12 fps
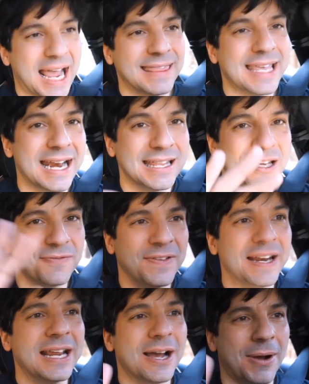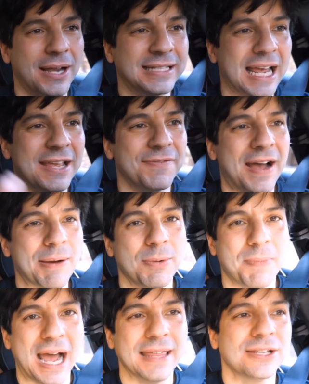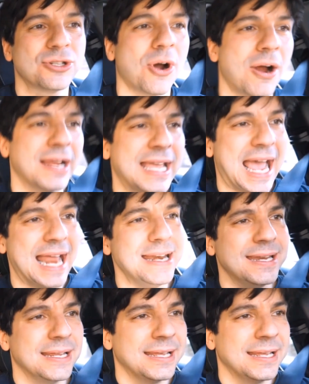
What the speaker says: at the end of the video, I'll tell you if I would buy this car again